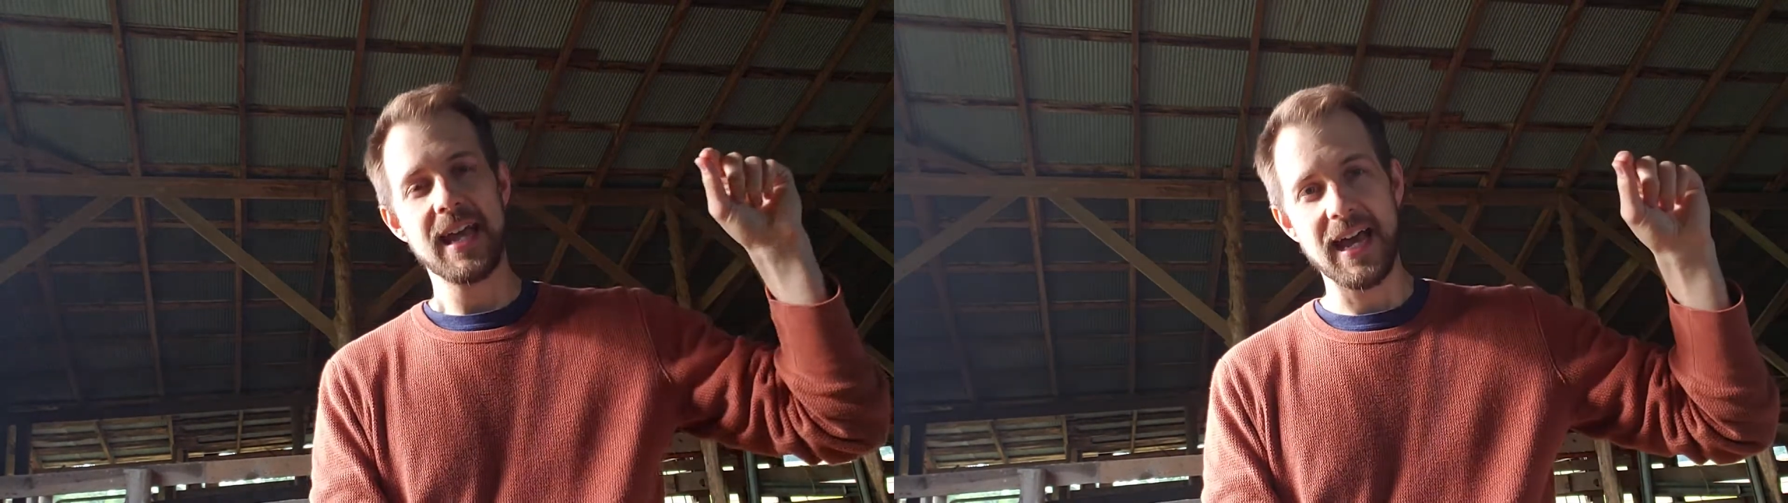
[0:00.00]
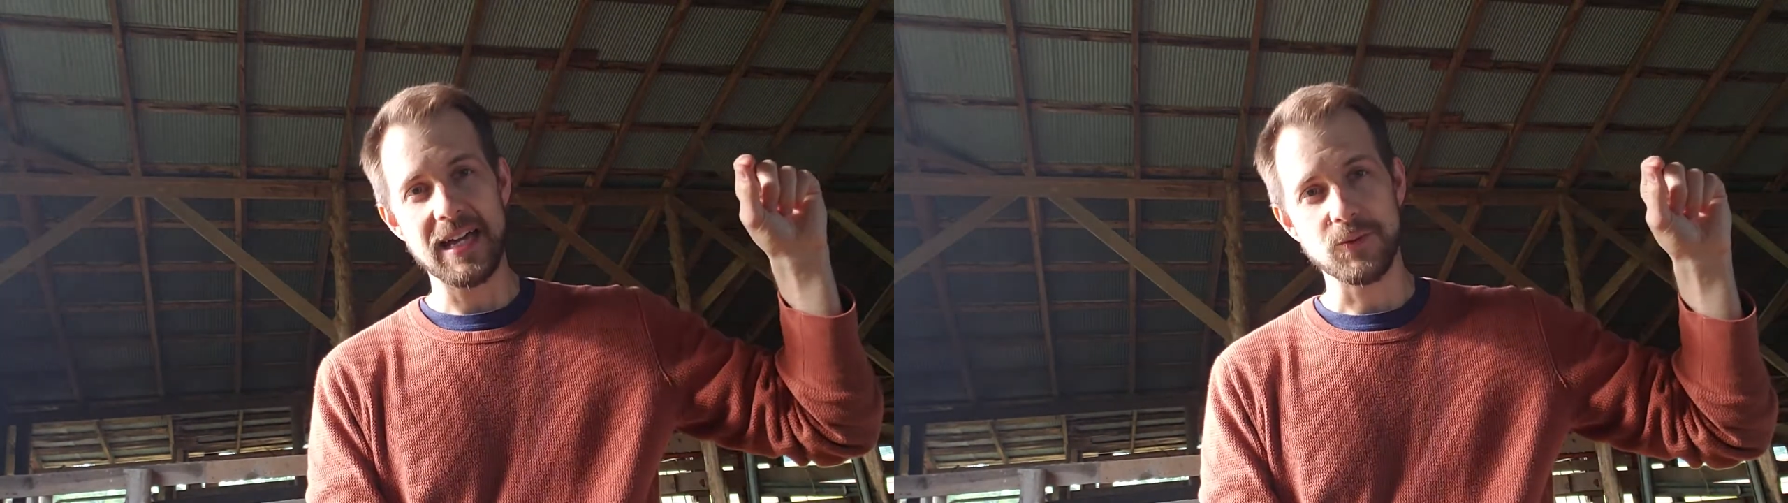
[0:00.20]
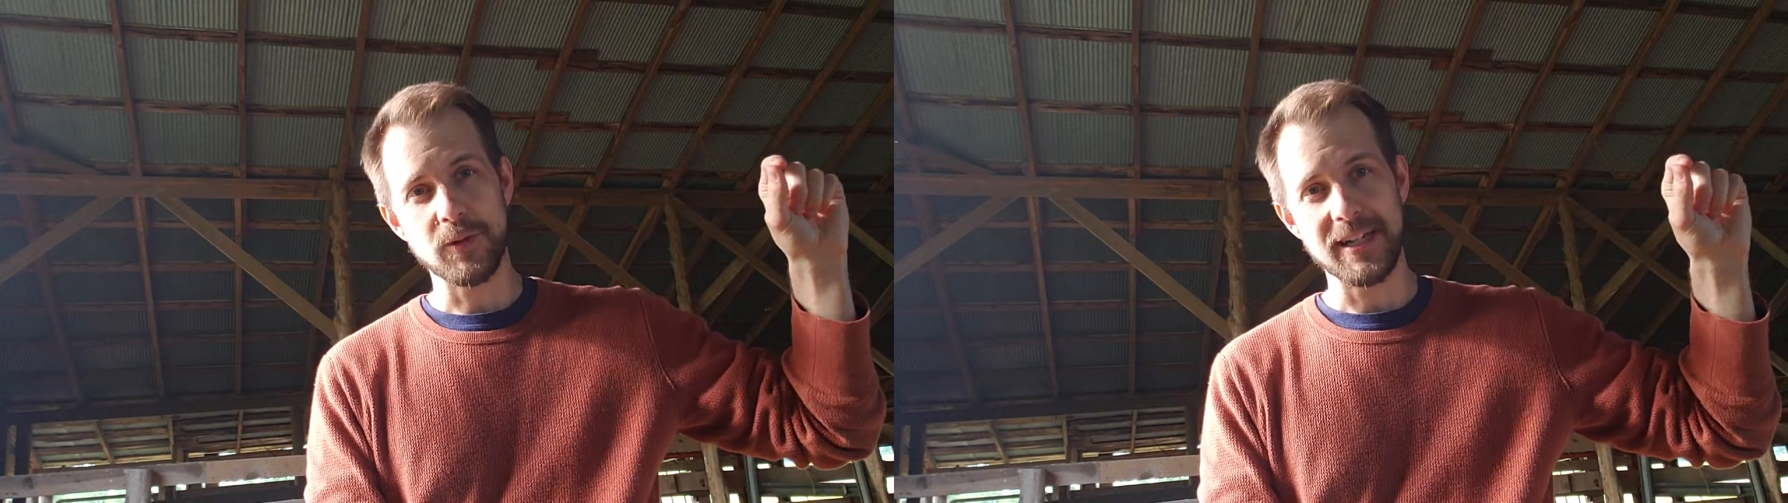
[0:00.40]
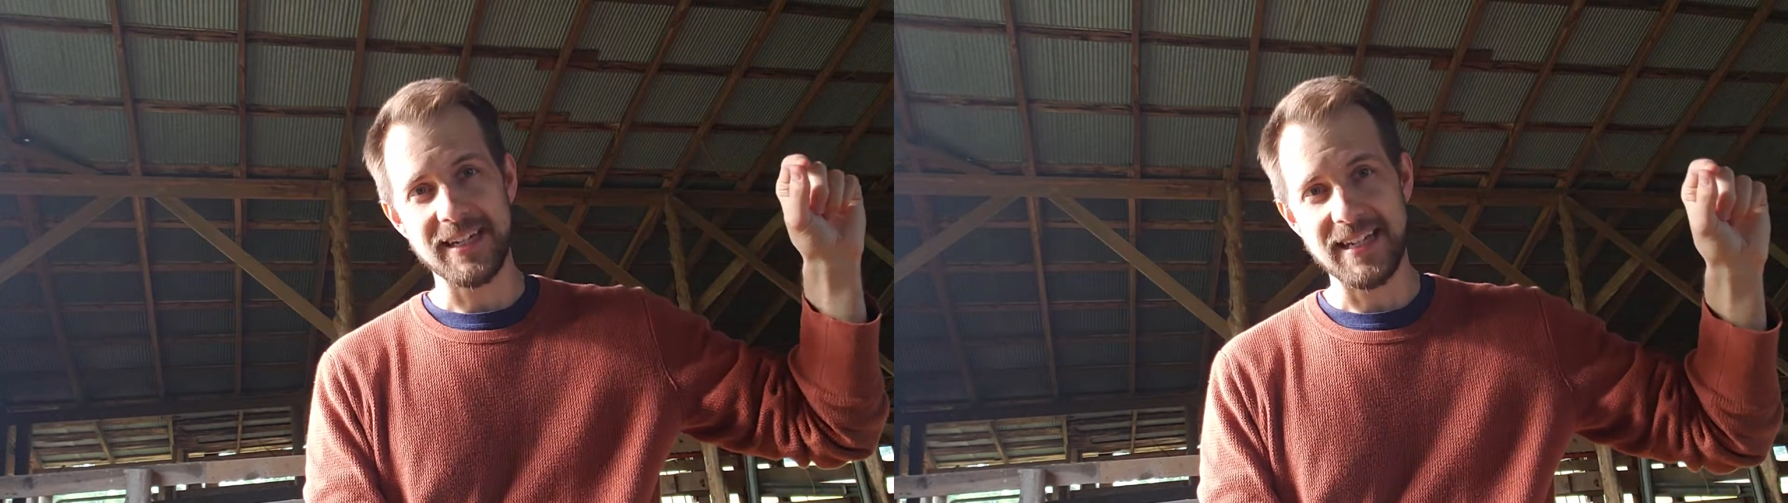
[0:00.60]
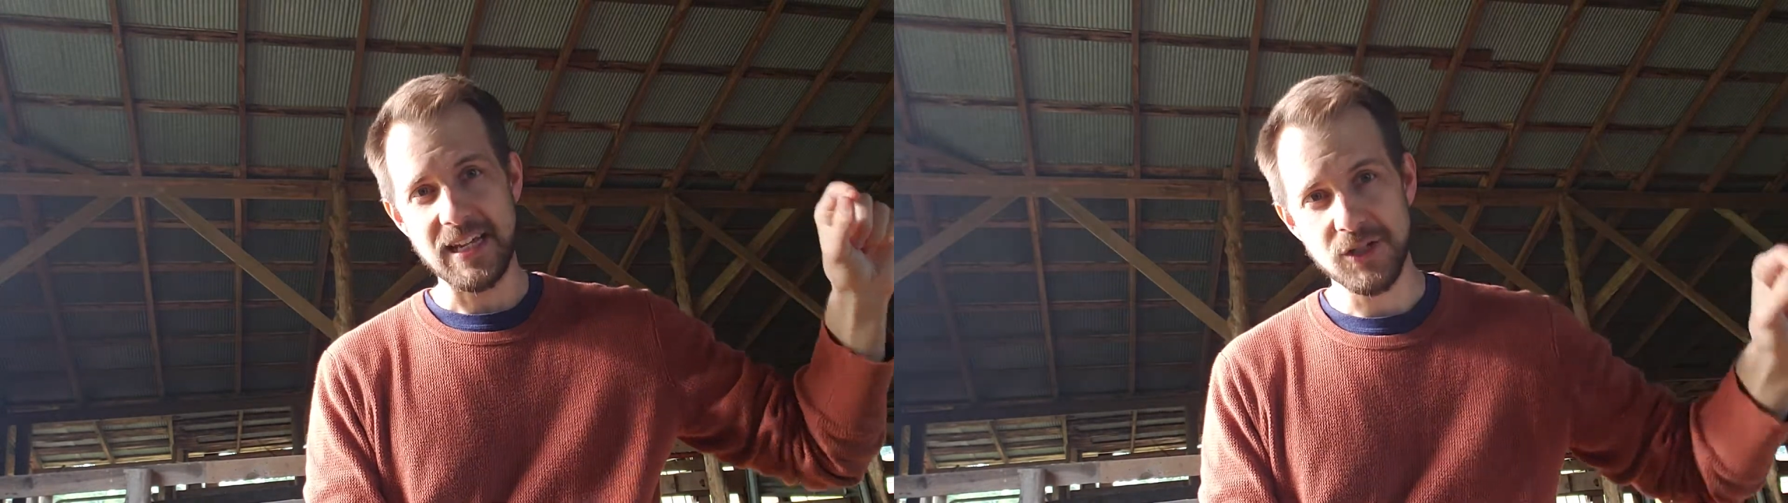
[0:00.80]
as what
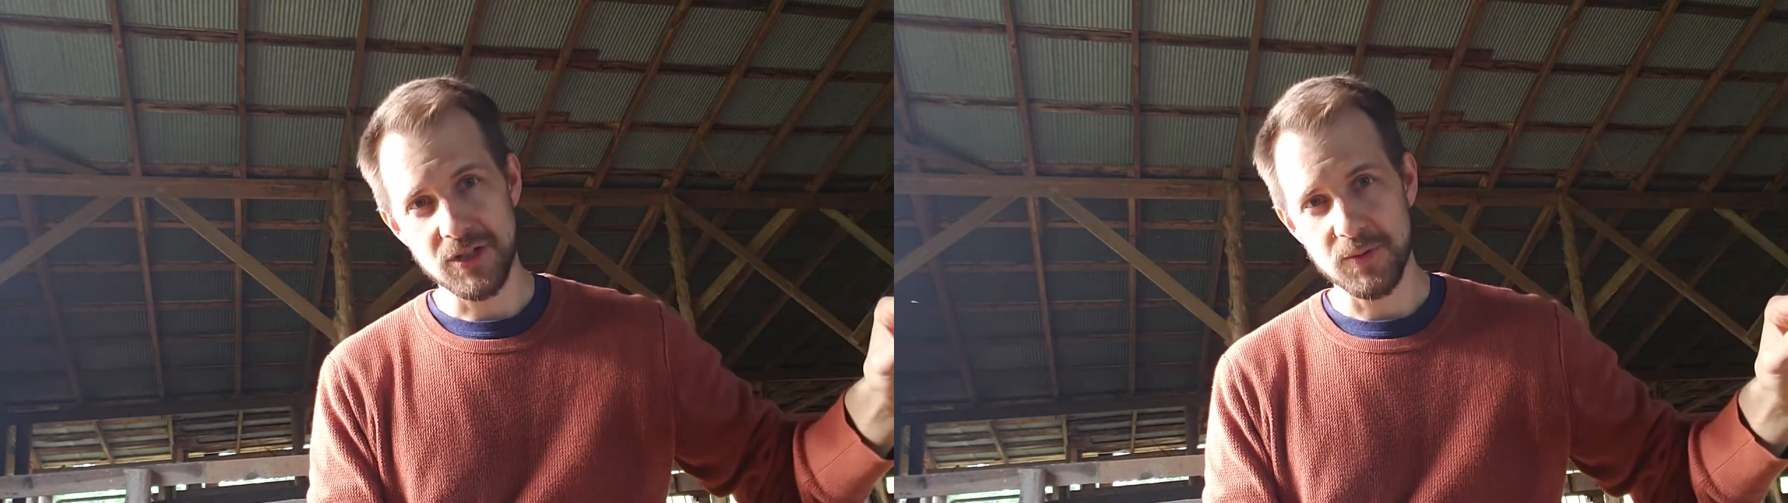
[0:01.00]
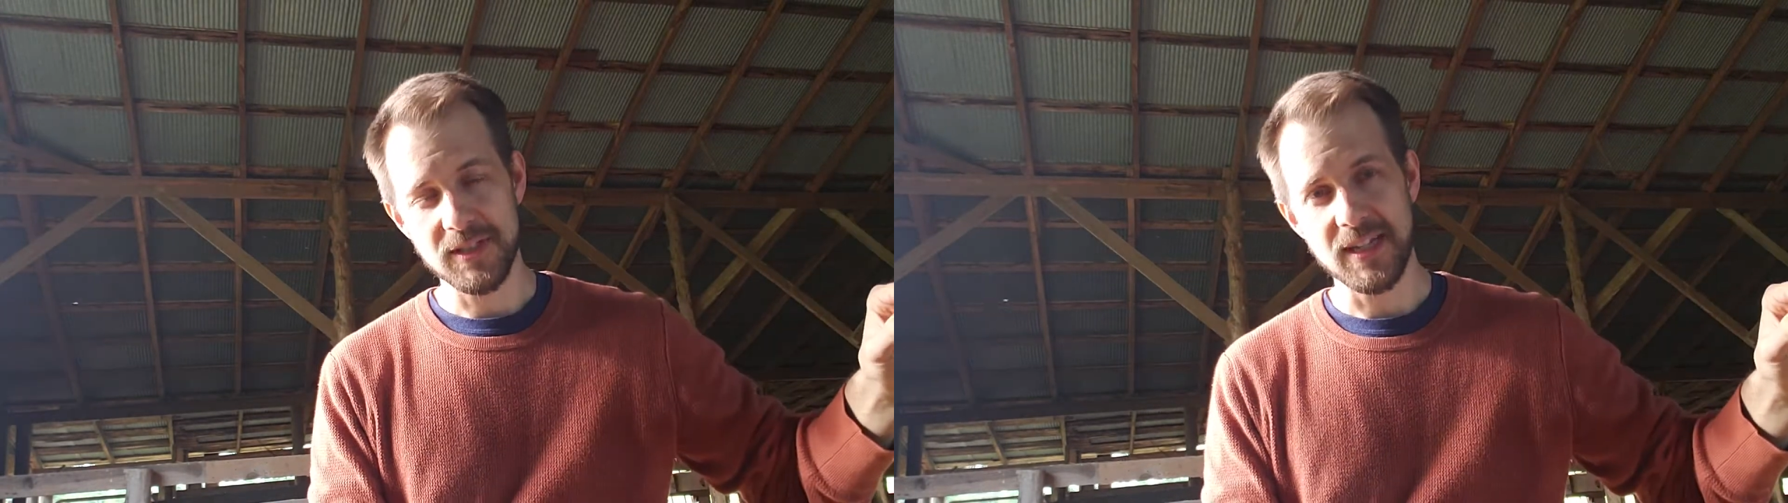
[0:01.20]
Ignatius would